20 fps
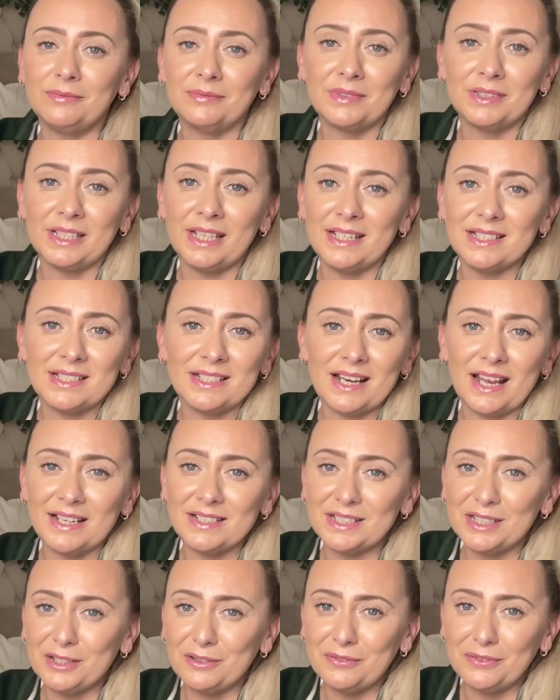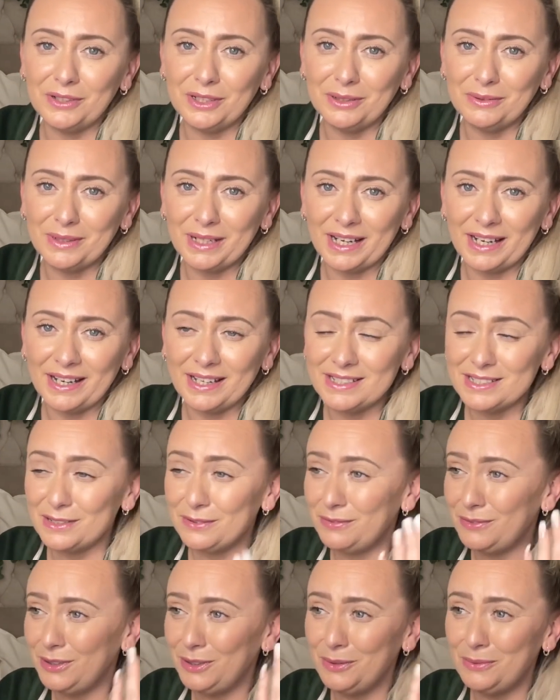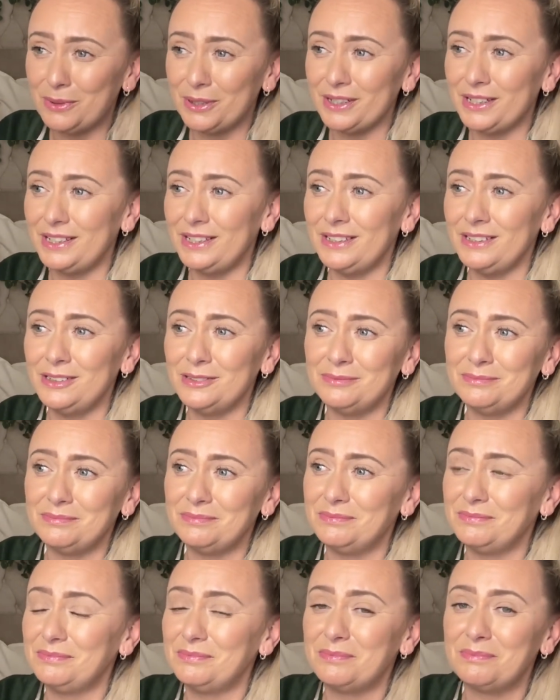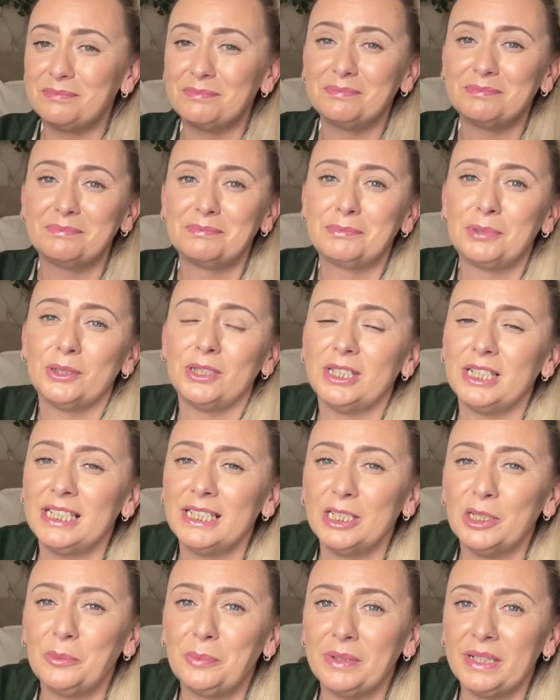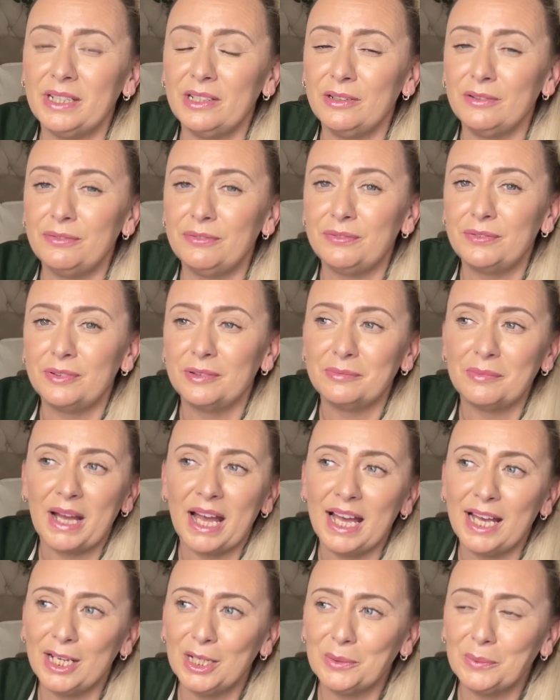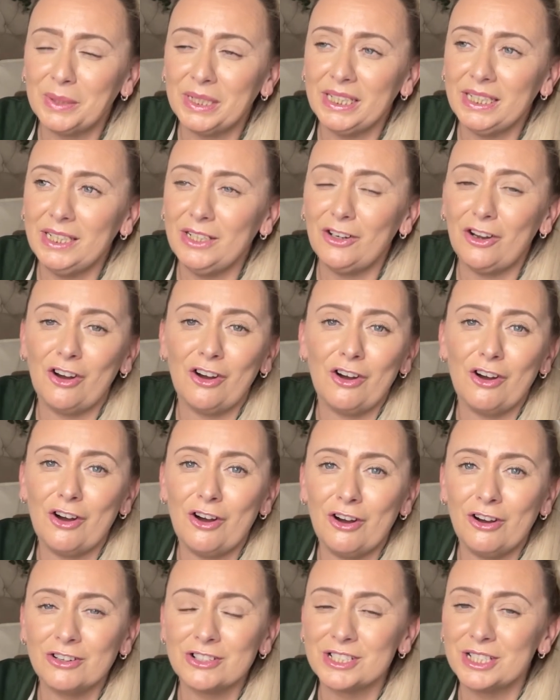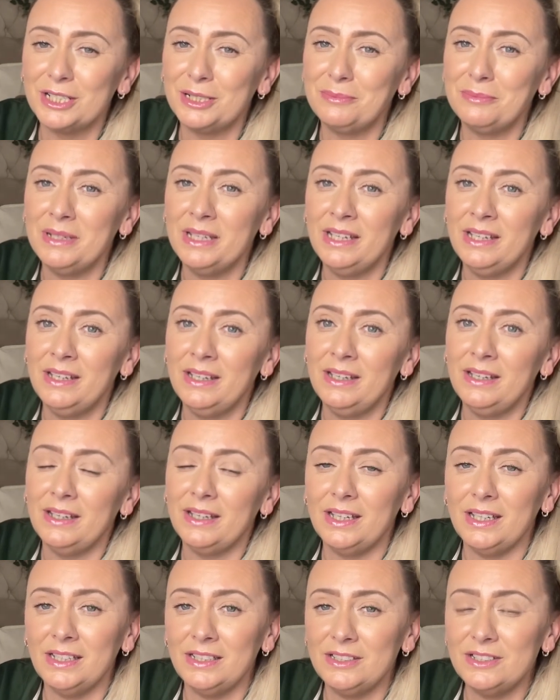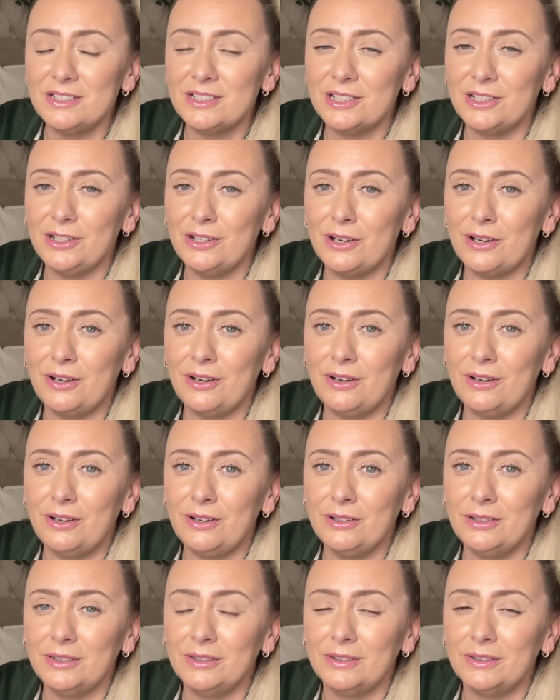There's an idea for you guys if you want to put a little bit of Halloween or autumn into your